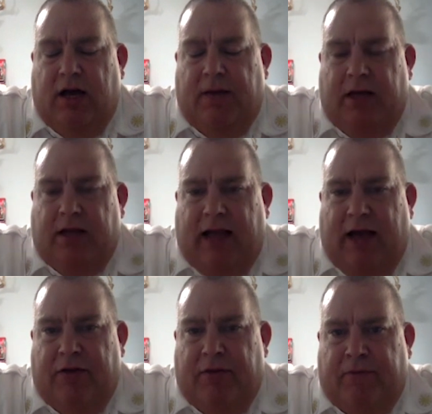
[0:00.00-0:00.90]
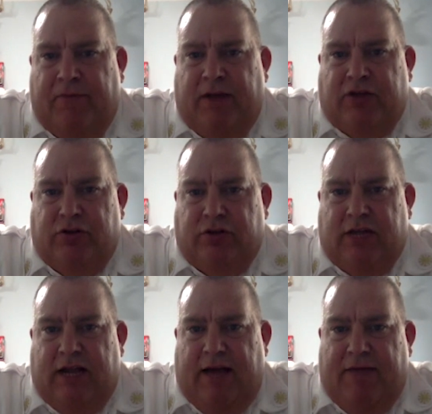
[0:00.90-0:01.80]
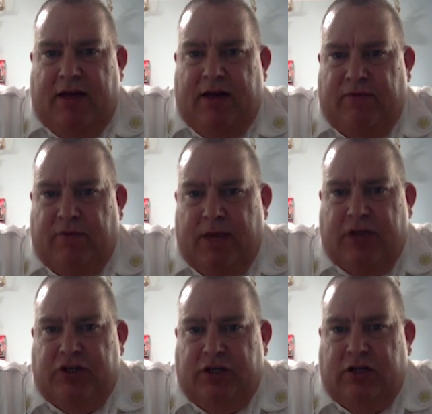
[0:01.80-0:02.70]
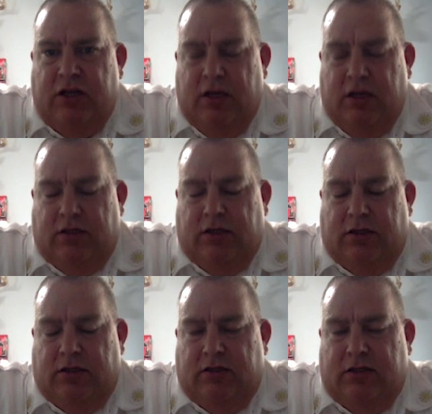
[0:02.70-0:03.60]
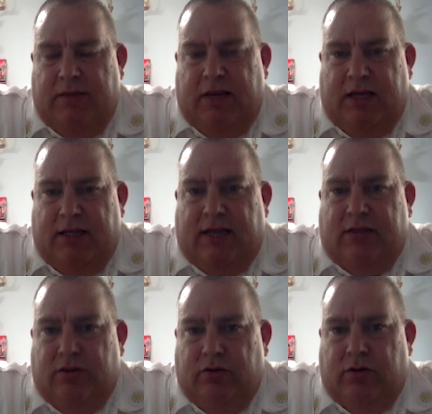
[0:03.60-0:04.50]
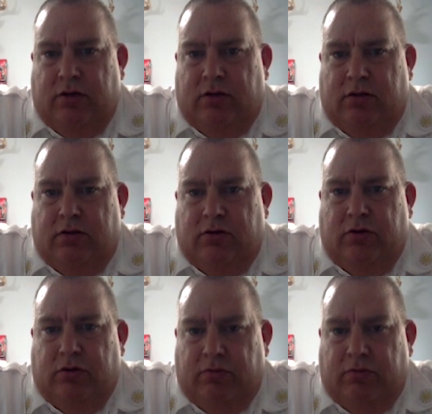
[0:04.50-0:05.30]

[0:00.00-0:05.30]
allow the professionals that have that information to disseminate that to you.